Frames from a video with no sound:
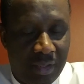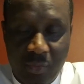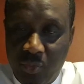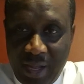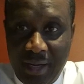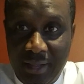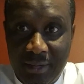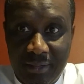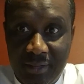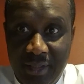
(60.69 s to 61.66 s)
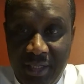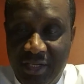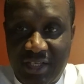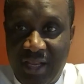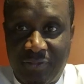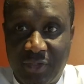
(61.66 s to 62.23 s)
Well, it
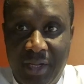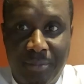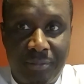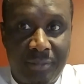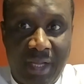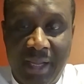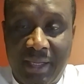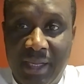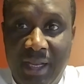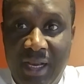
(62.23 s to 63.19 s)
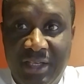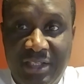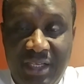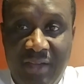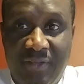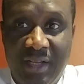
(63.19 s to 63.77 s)
is left to them. I care
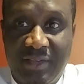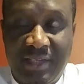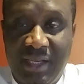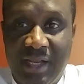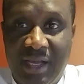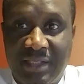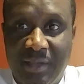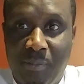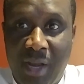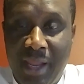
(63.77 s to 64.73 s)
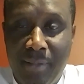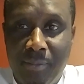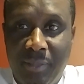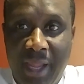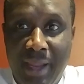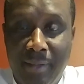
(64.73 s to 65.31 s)
less if they see it as a blame
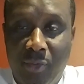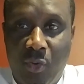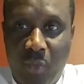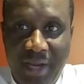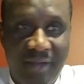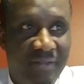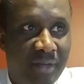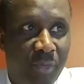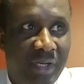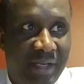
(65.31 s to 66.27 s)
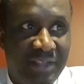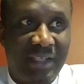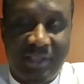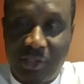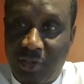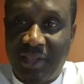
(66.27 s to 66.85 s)
game or whatever, but this
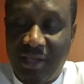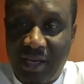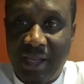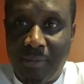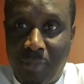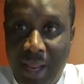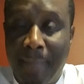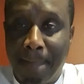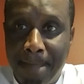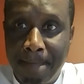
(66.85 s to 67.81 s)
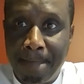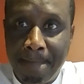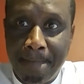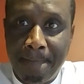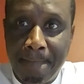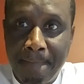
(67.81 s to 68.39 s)
is nothing like blame.
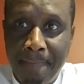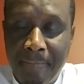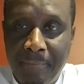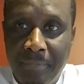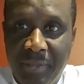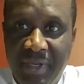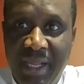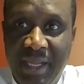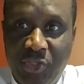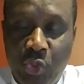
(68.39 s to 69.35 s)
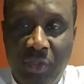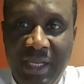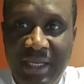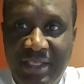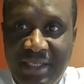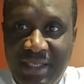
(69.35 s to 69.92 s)
They should
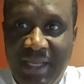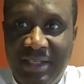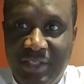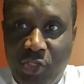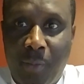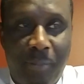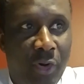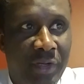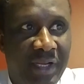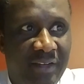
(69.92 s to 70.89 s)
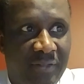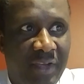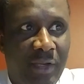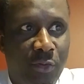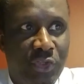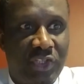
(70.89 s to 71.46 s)
instead jump on these
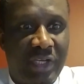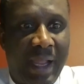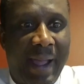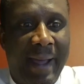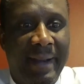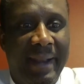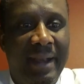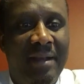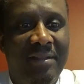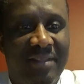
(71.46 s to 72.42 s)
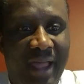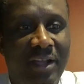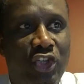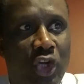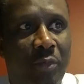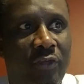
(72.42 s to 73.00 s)
videos and then thank
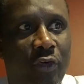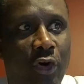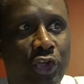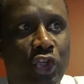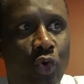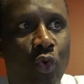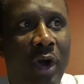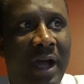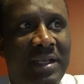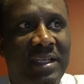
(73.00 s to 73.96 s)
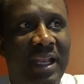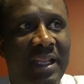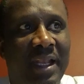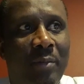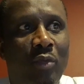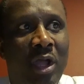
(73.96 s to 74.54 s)
some of us who are telling
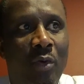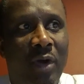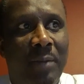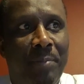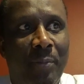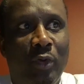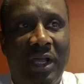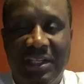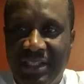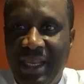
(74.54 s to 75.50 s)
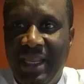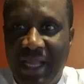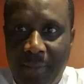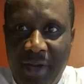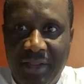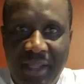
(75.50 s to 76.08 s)
them what people are saying
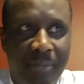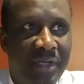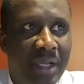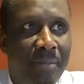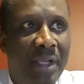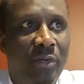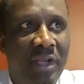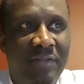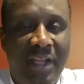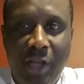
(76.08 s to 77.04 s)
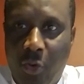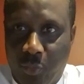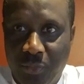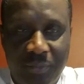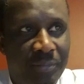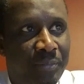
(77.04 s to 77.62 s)
about them they may not even
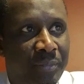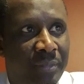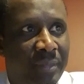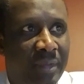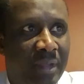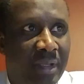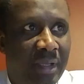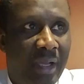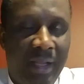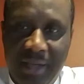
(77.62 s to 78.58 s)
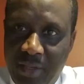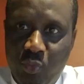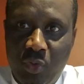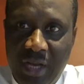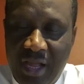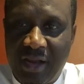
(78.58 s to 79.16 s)
know. And that
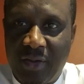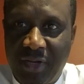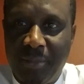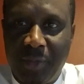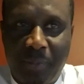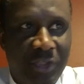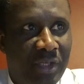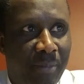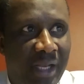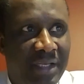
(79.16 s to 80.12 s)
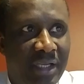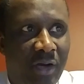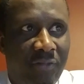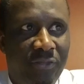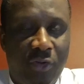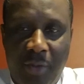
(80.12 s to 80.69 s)
will allow them the possibility
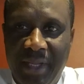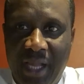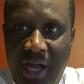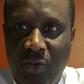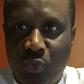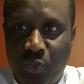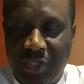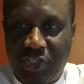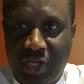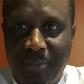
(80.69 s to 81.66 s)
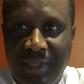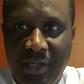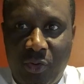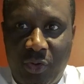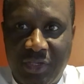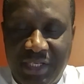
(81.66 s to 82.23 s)
of coming out with
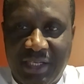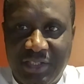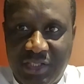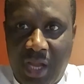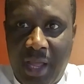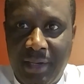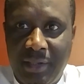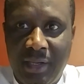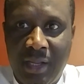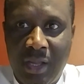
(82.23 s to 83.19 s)
something or take a stand